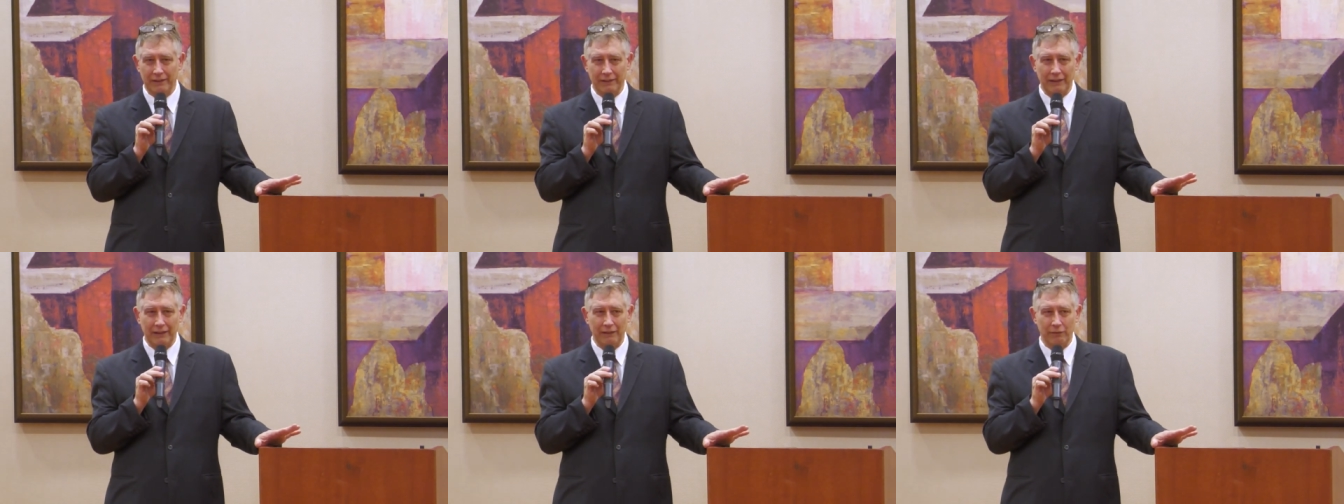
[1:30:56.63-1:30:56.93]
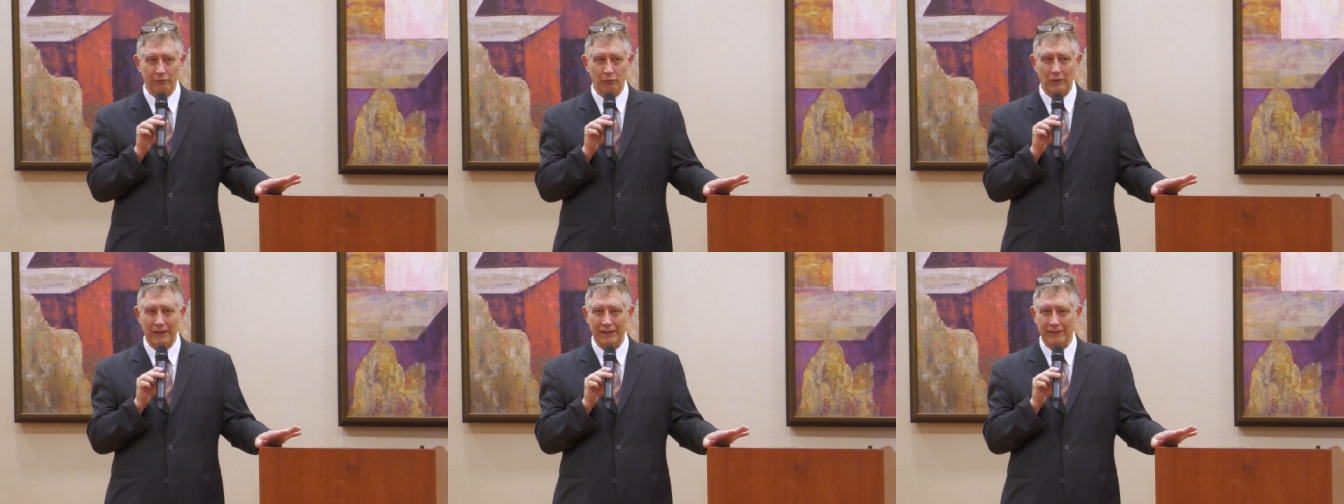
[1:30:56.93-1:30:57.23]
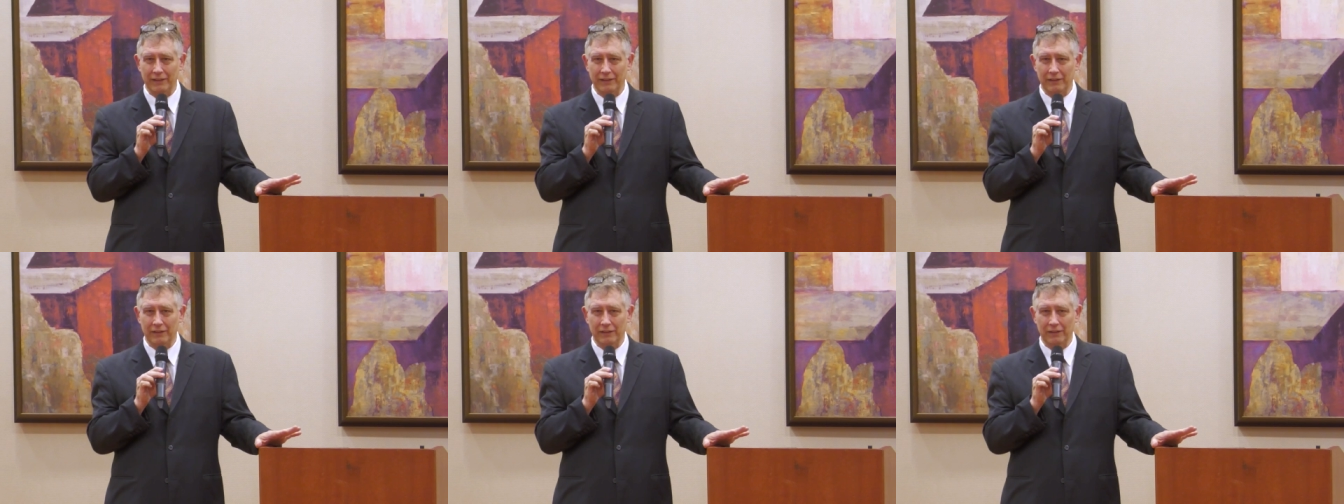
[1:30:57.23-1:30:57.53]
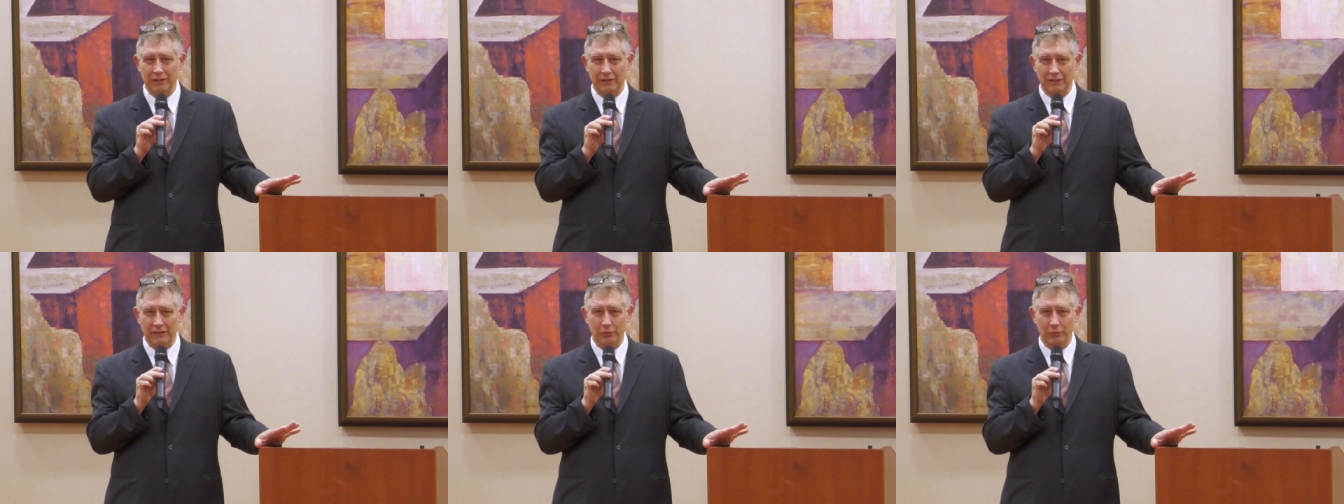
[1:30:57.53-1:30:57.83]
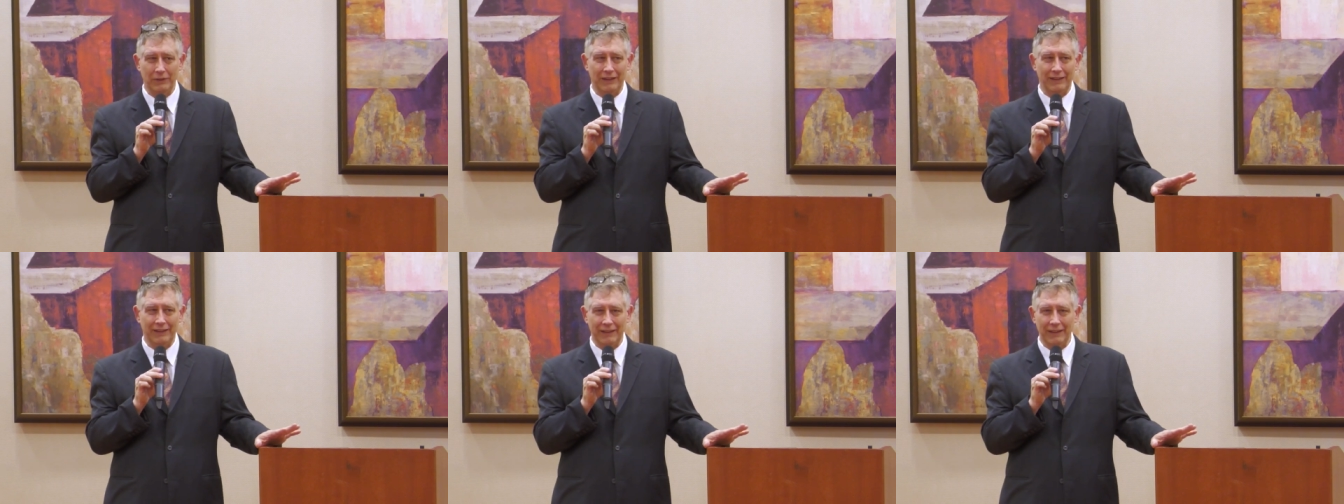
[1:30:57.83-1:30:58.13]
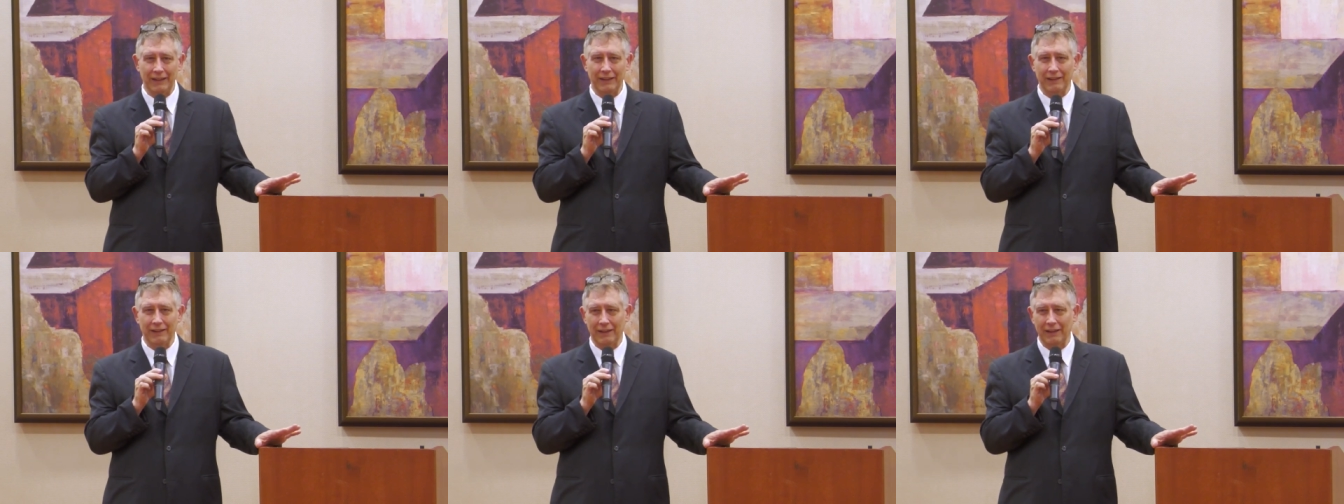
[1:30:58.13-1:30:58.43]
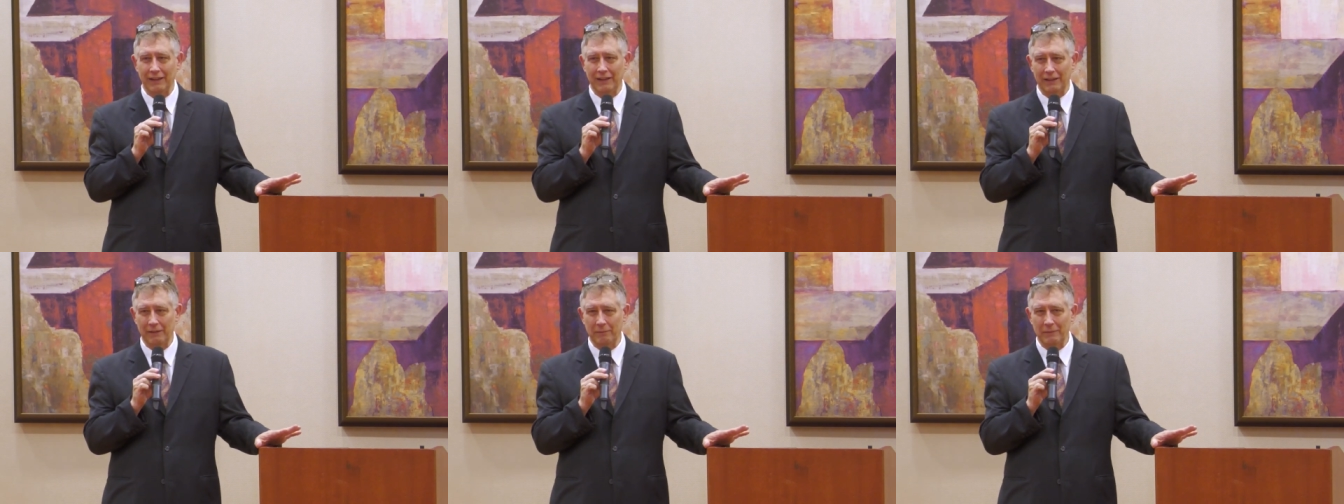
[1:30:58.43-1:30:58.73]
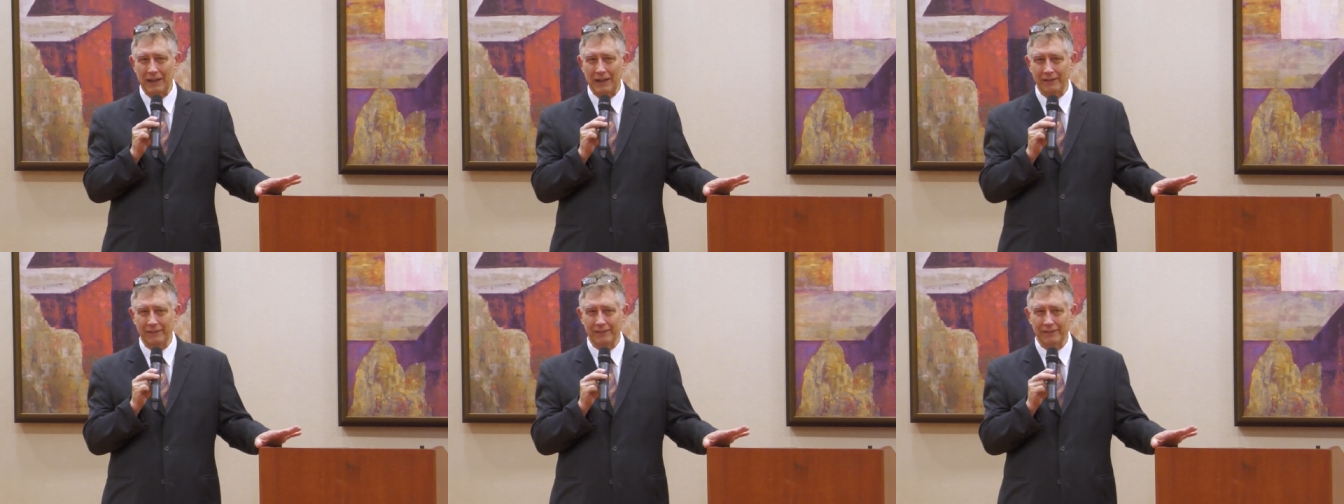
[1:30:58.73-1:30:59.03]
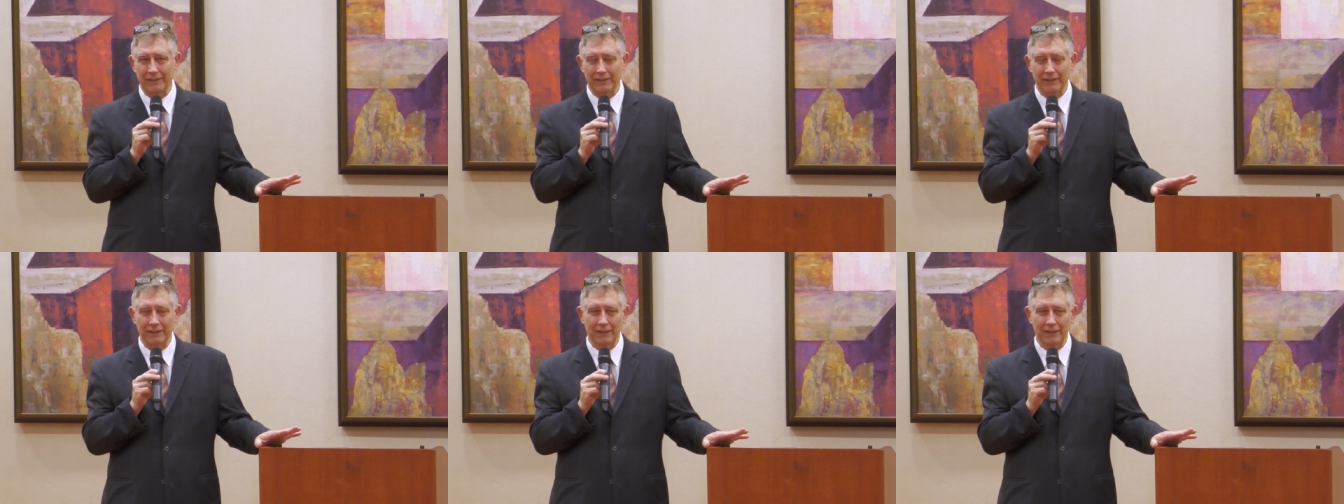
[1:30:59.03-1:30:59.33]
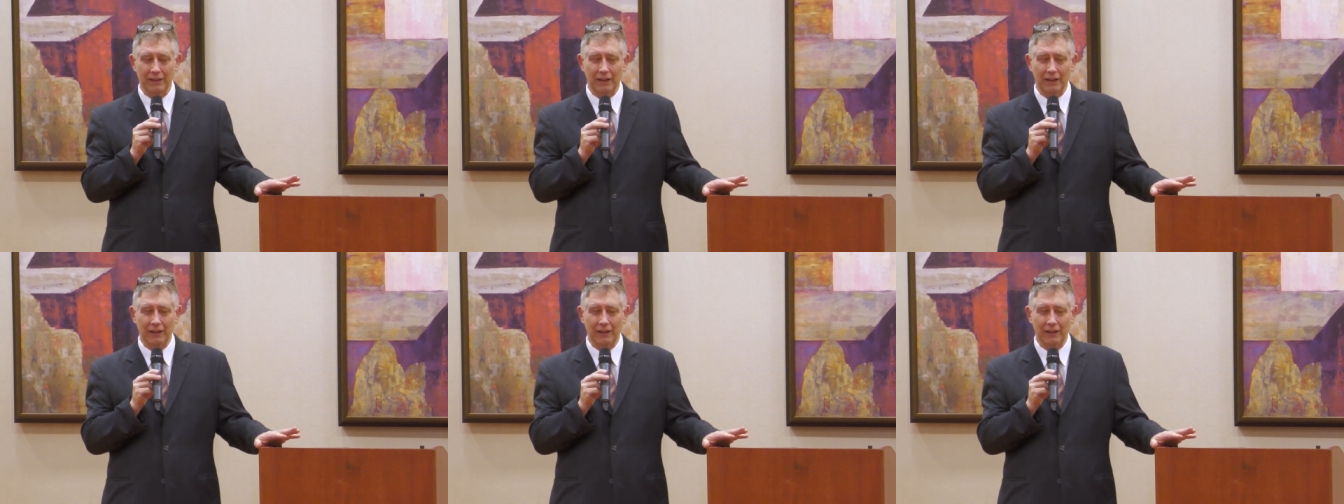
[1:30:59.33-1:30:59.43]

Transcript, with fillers: safe way to treat anything in M S,